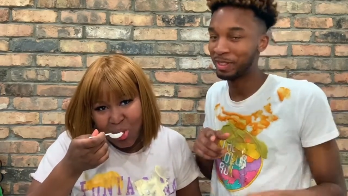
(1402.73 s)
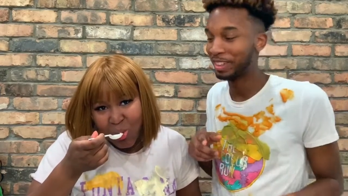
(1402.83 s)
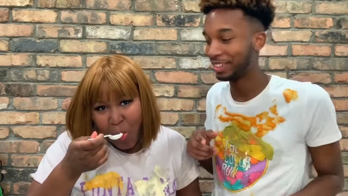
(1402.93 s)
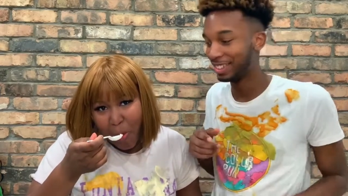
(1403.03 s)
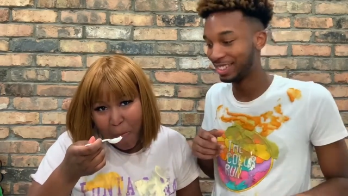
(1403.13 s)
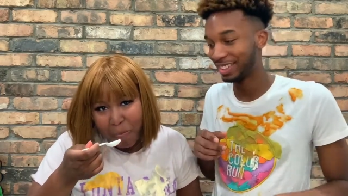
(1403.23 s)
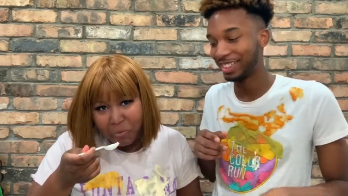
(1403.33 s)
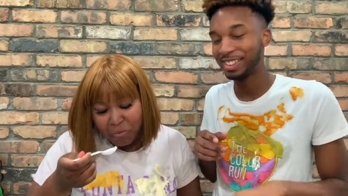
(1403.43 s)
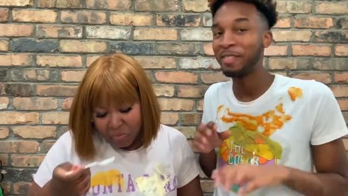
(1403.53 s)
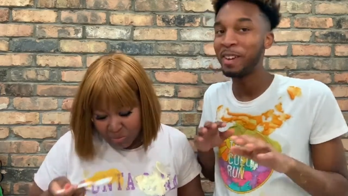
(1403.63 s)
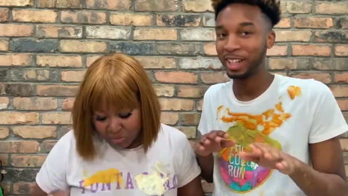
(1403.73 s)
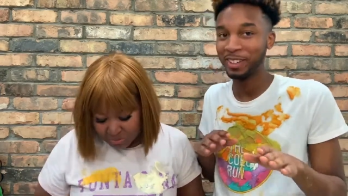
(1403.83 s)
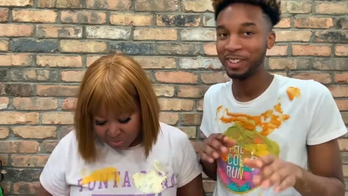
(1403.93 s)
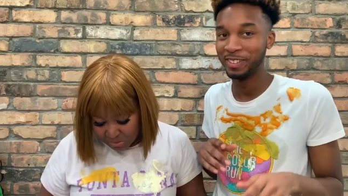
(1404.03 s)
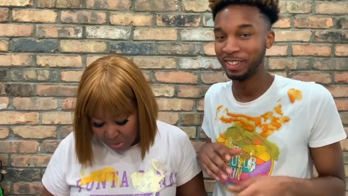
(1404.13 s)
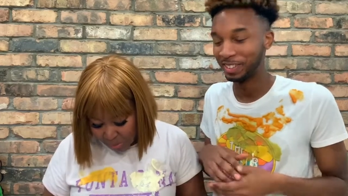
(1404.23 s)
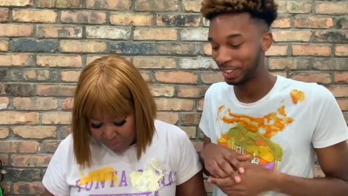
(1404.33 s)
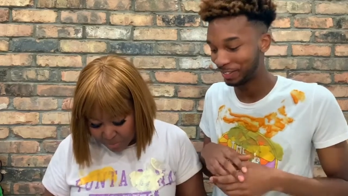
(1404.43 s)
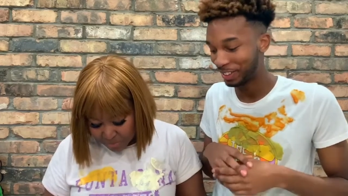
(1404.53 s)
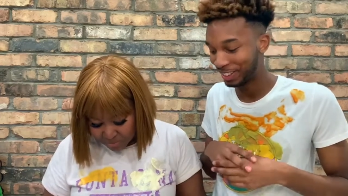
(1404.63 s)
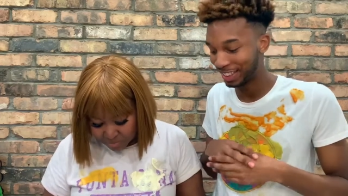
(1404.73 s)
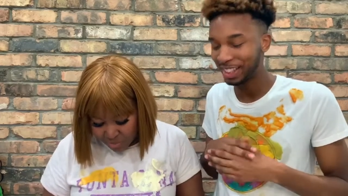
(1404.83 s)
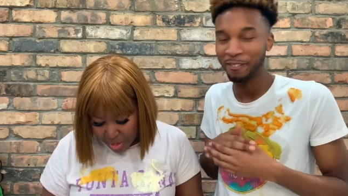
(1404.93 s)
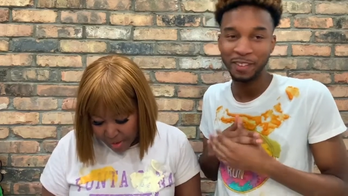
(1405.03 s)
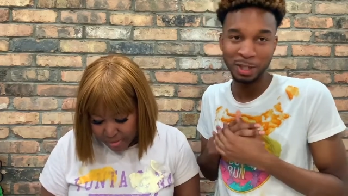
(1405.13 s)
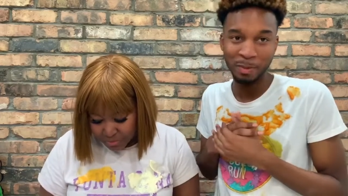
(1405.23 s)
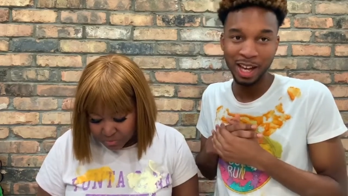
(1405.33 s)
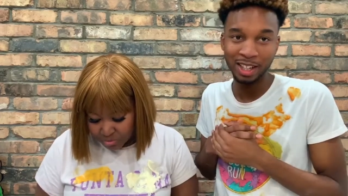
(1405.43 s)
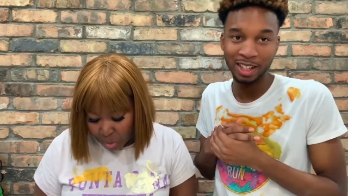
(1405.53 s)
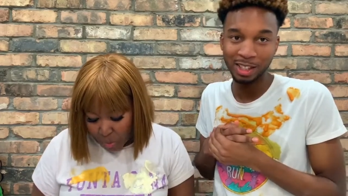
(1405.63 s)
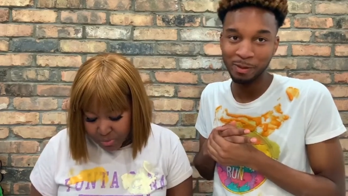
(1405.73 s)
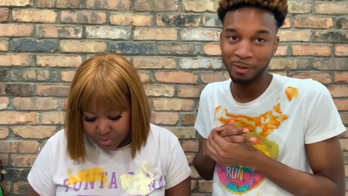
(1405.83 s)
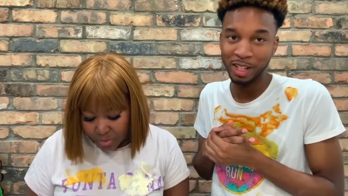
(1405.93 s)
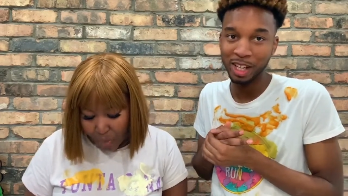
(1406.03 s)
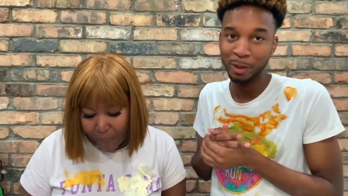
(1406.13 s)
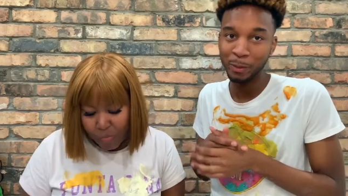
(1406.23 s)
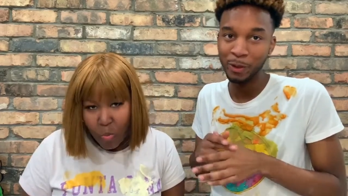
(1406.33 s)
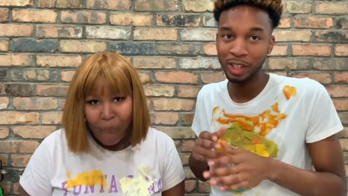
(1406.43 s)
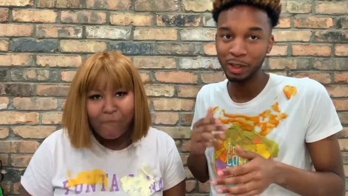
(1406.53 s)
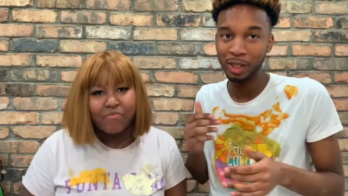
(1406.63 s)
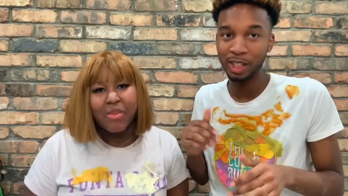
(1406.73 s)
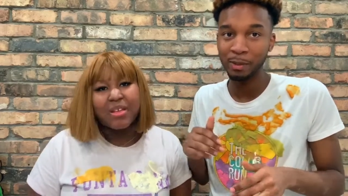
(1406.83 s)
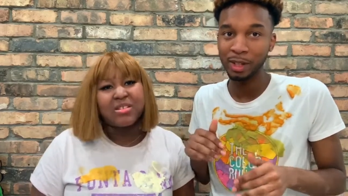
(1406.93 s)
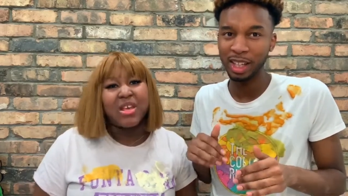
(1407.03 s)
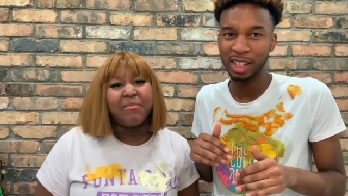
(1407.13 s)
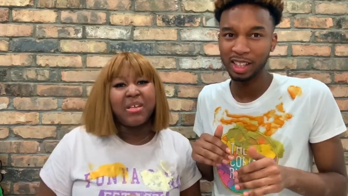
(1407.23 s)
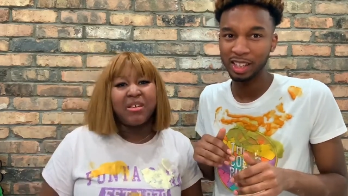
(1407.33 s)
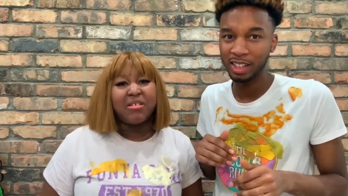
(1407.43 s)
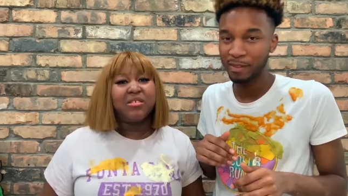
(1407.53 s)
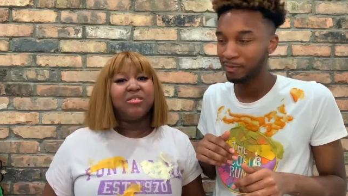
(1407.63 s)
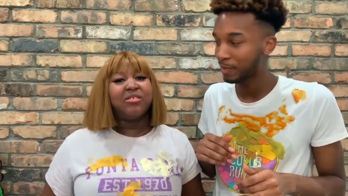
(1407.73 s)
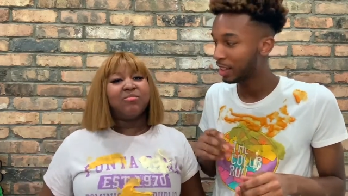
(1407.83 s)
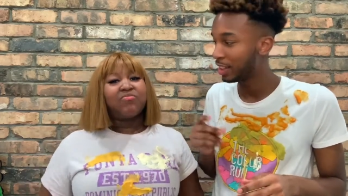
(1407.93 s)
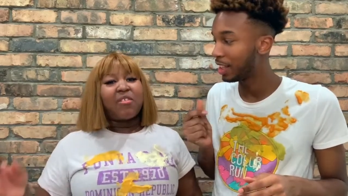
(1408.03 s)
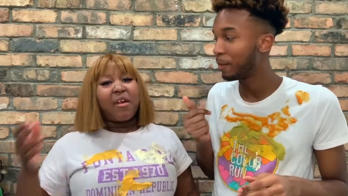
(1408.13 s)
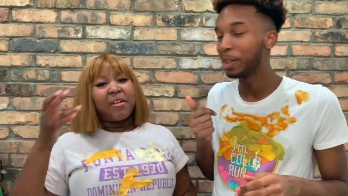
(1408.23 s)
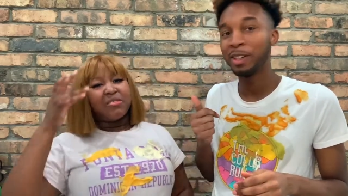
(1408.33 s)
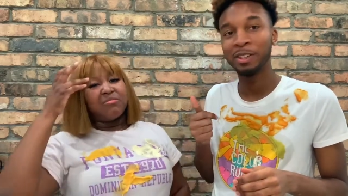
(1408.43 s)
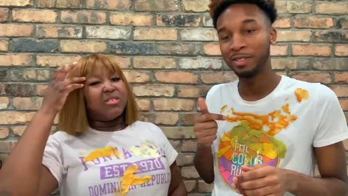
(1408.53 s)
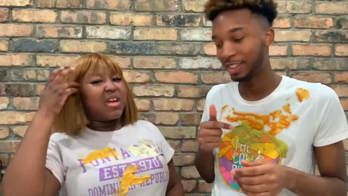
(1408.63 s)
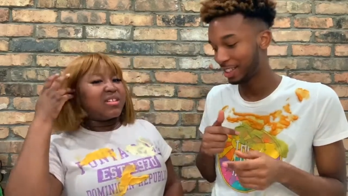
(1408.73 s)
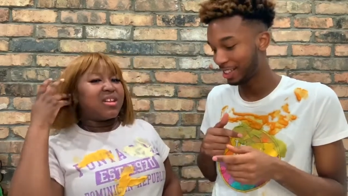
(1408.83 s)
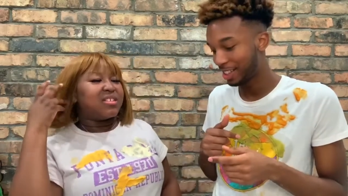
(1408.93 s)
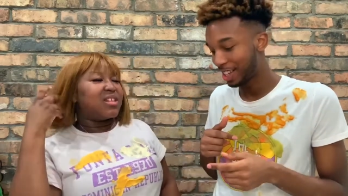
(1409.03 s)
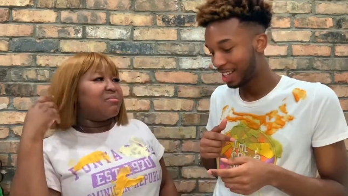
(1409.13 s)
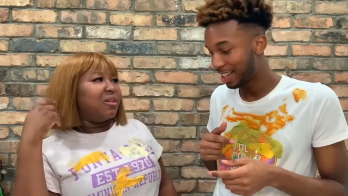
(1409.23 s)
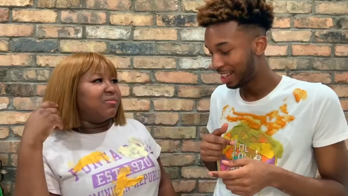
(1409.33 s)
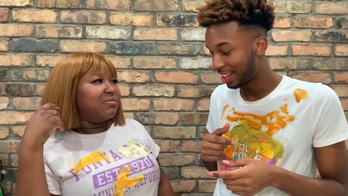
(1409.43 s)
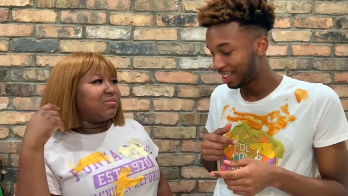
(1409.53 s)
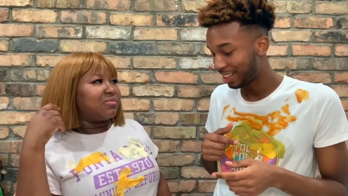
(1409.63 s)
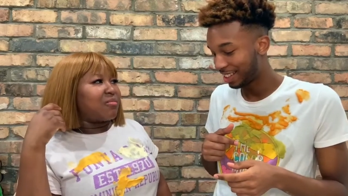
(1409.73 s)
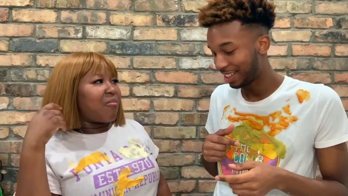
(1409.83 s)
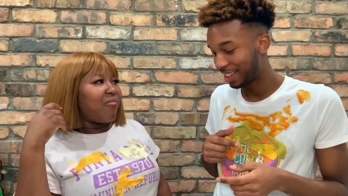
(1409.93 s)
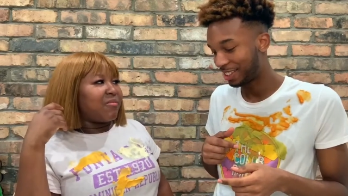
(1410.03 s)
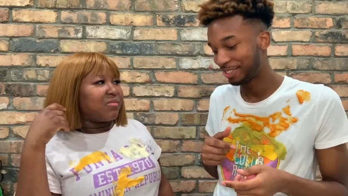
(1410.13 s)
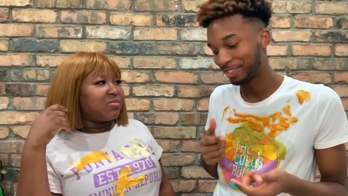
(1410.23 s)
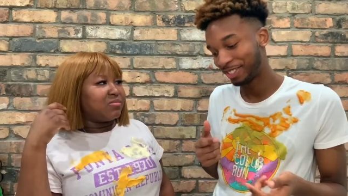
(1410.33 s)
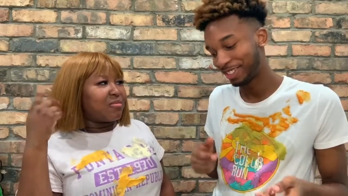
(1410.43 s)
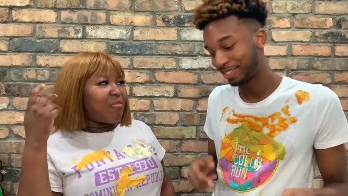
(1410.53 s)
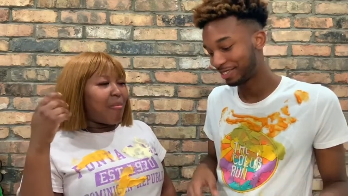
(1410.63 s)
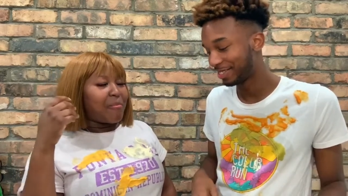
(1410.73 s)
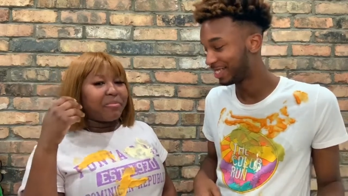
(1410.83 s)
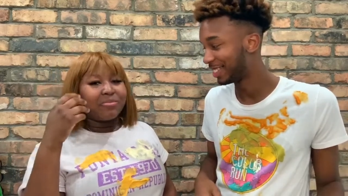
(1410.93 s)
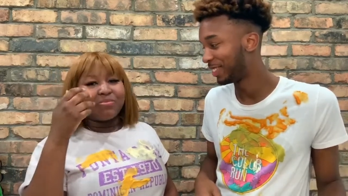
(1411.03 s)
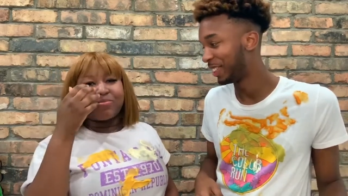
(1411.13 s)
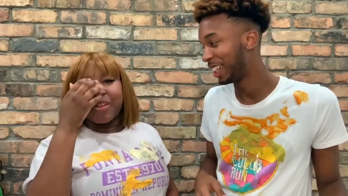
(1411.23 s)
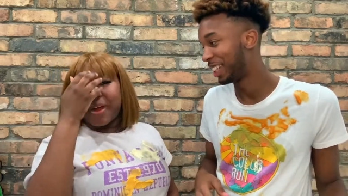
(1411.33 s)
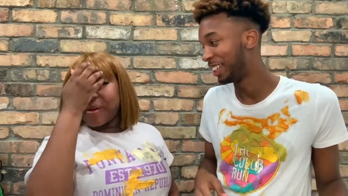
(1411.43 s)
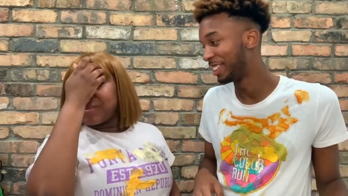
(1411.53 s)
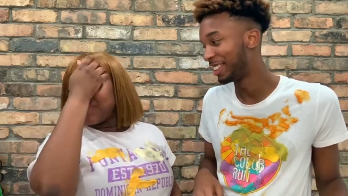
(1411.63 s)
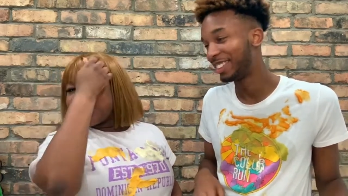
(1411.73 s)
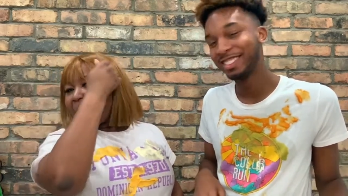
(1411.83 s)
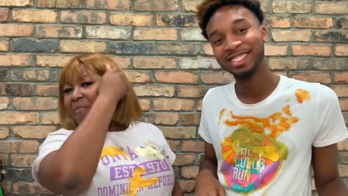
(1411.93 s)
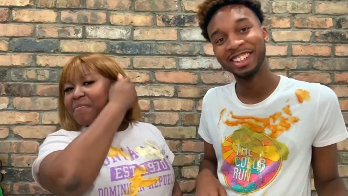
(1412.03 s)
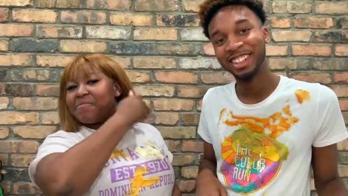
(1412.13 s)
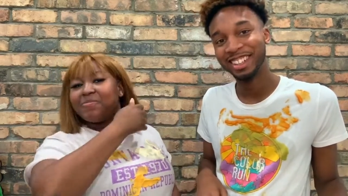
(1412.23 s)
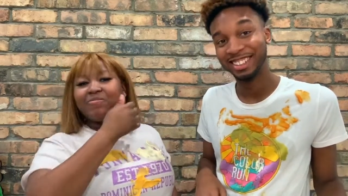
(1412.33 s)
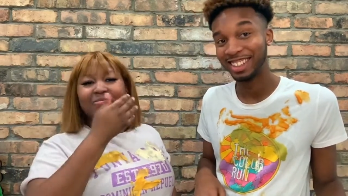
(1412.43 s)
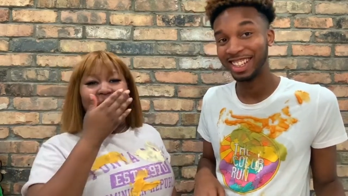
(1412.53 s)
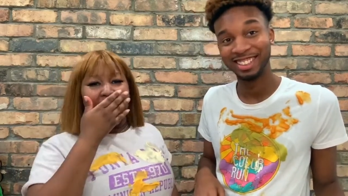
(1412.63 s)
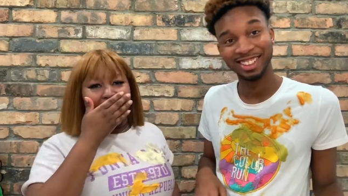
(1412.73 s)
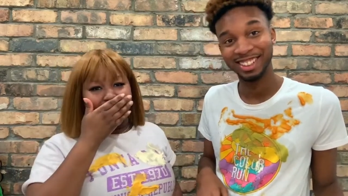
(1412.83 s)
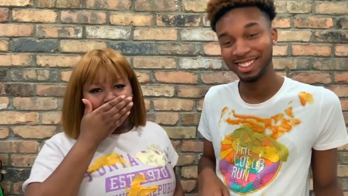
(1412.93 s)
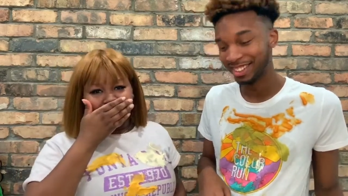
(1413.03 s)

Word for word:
Speaker 1: about. Somebody will know what I'm talking about. It's like a fish patty that you fry in the morning You eat it with salmon like, cakes. There we go. But
Speaker 2: that's not salmon.
Speaker 1: Well, oh, it's pretty close. It's nasty.